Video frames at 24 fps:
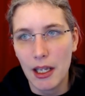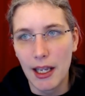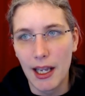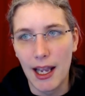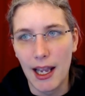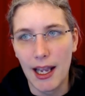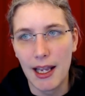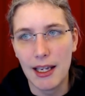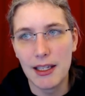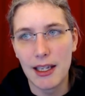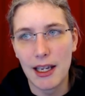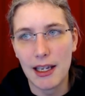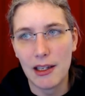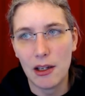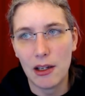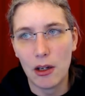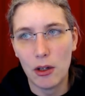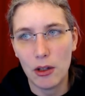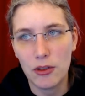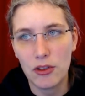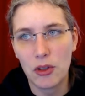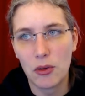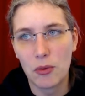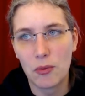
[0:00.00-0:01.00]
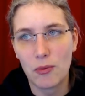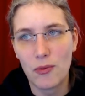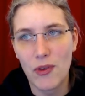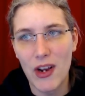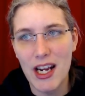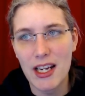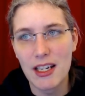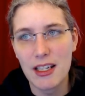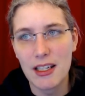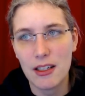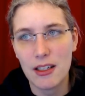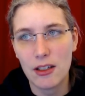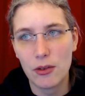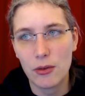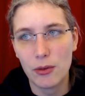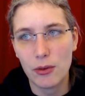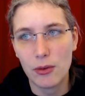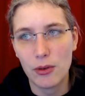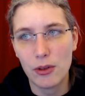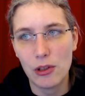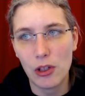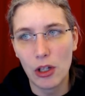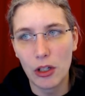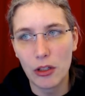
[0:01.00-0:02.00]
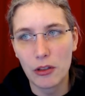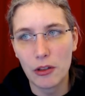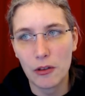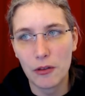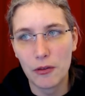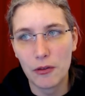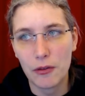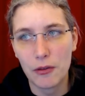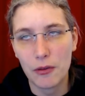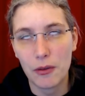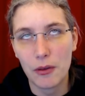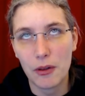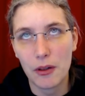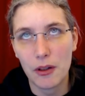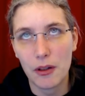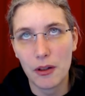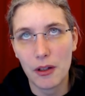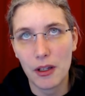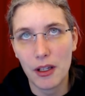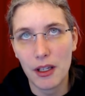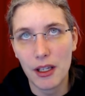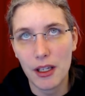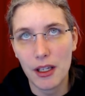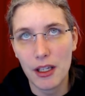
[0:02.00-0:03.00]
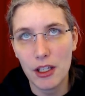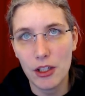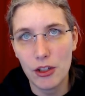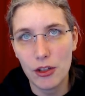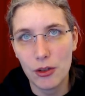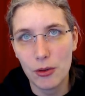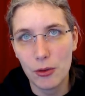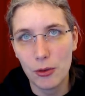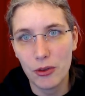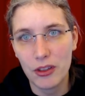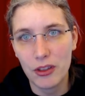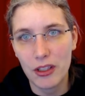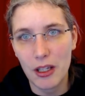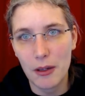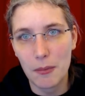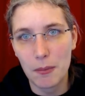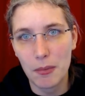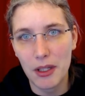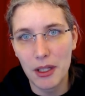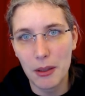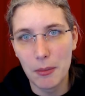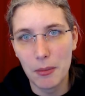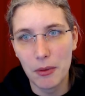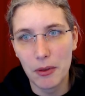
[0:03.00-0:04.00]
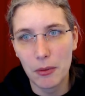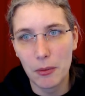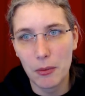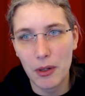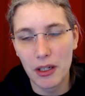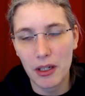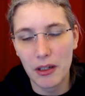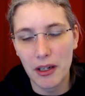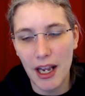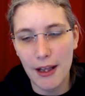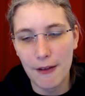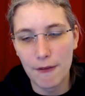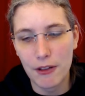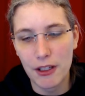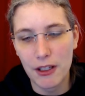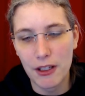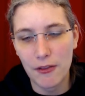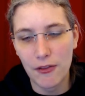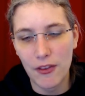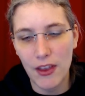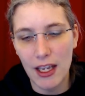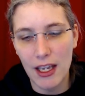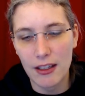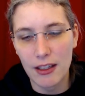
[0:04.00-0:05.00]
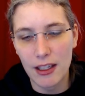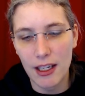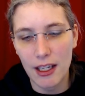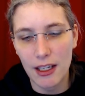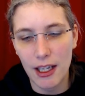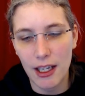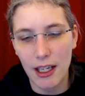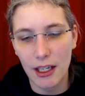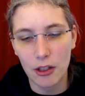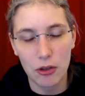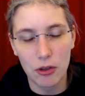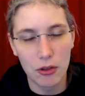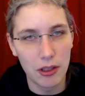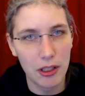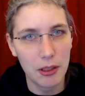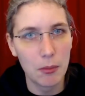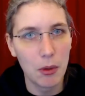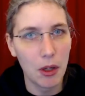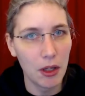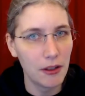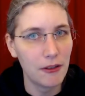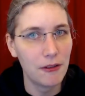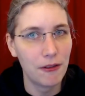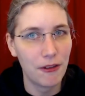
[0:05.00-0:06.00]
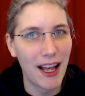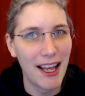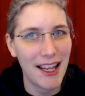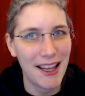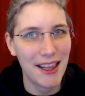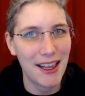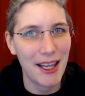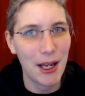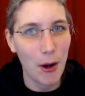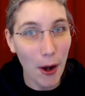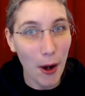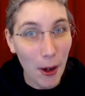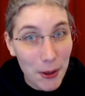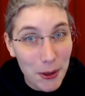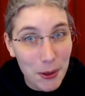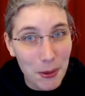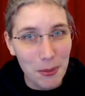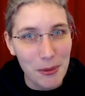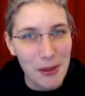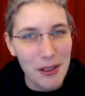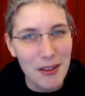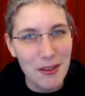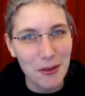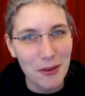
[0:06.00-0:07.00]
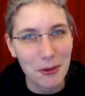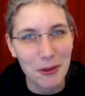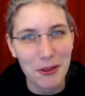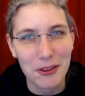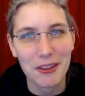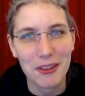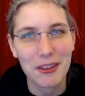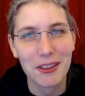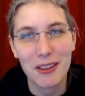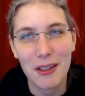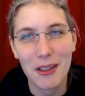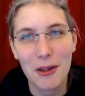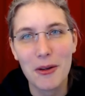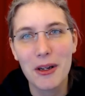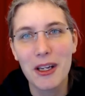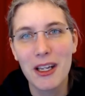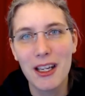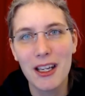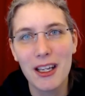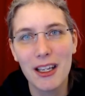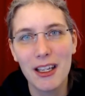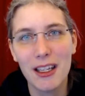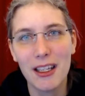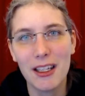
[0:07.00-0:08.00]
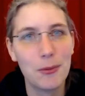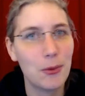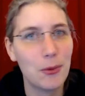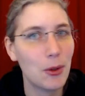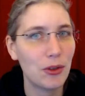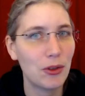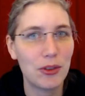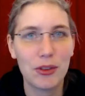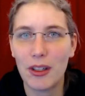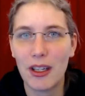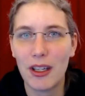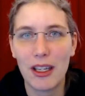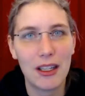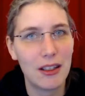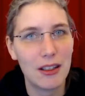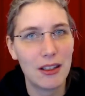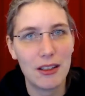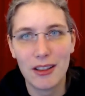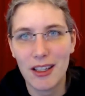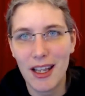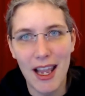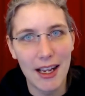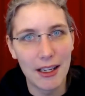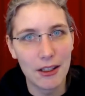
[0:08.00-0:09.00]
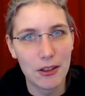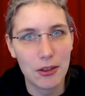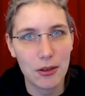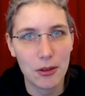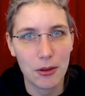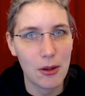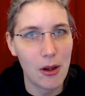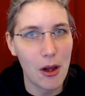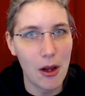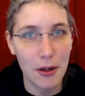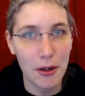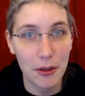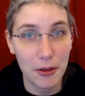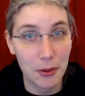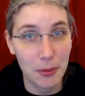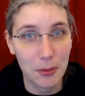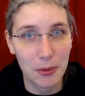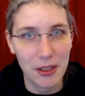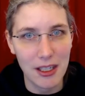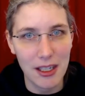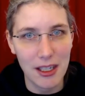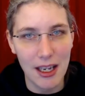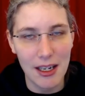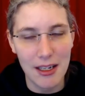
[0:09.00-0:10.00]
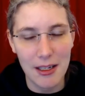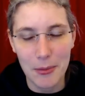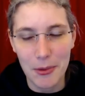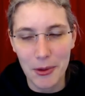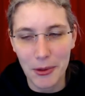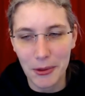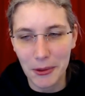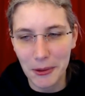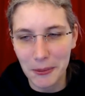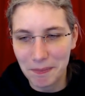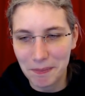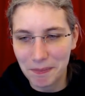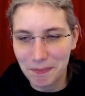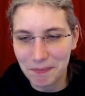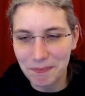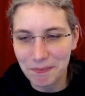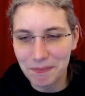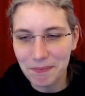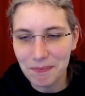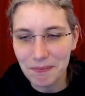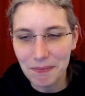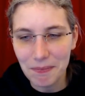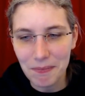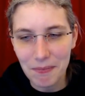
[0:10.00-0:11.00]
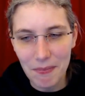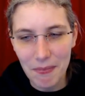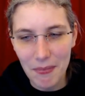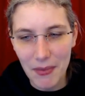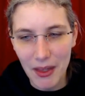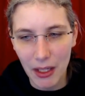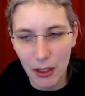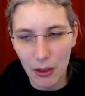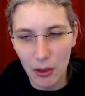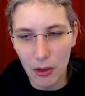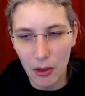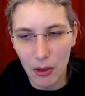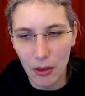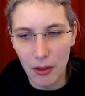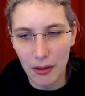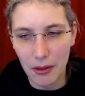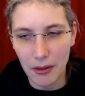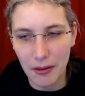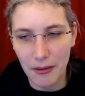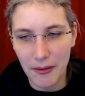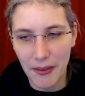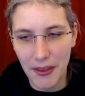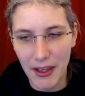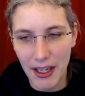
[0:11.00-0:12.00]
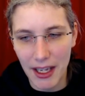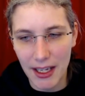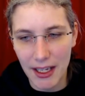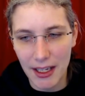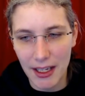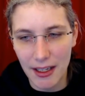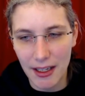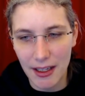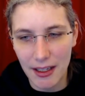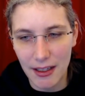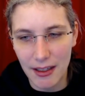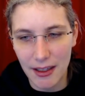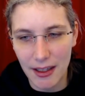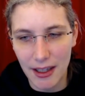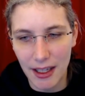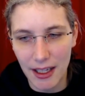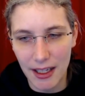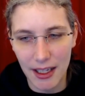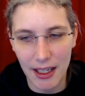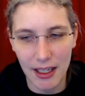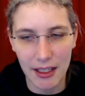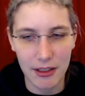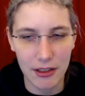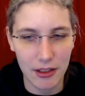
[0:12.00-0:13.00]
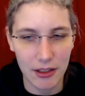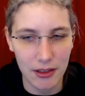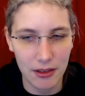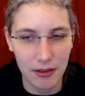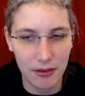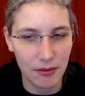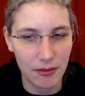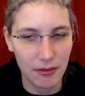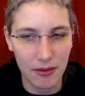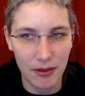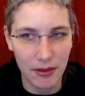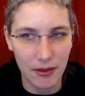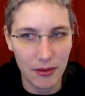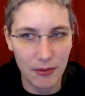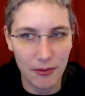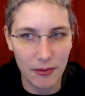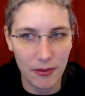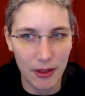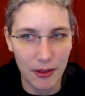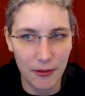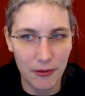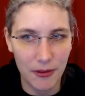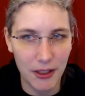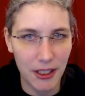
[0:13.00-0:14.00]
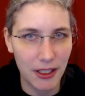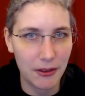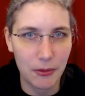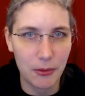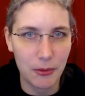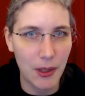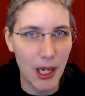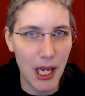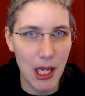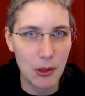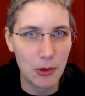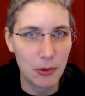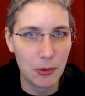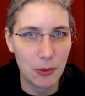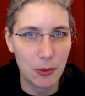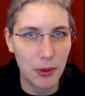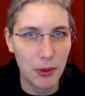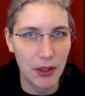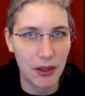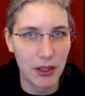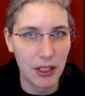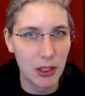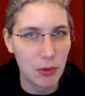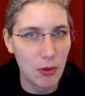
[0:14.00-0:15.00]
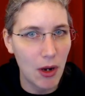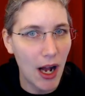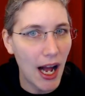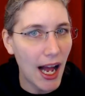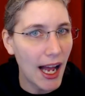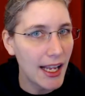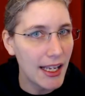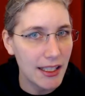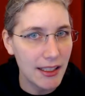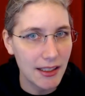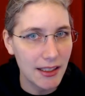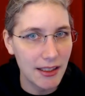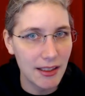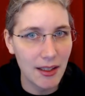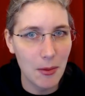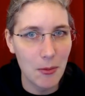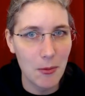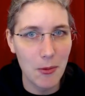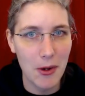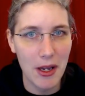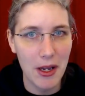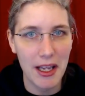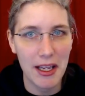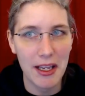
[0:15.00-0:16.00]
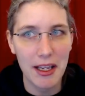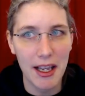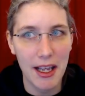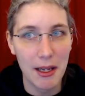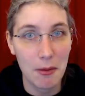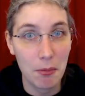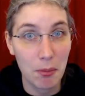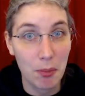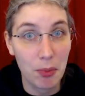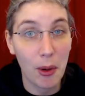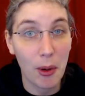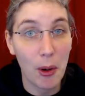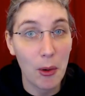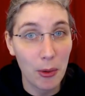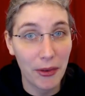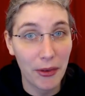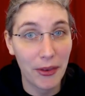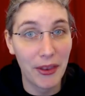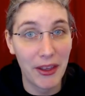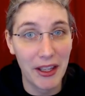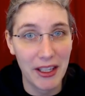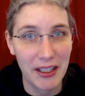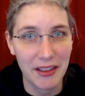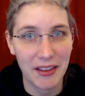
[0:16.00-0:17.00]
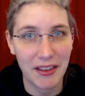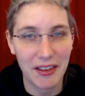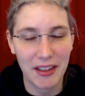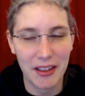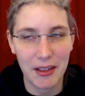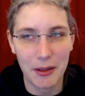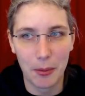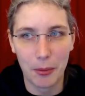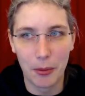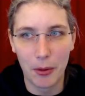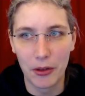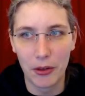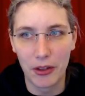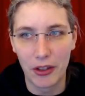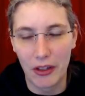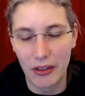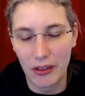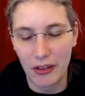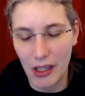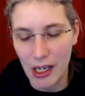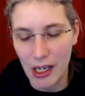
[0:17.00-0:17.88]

And I also ran into a lot of issues that people were having that had actually modified their Octoprint sources. So it was not actual Octoprint anymore. Or they they had fiddled around with the UI in some way and broke things in the process.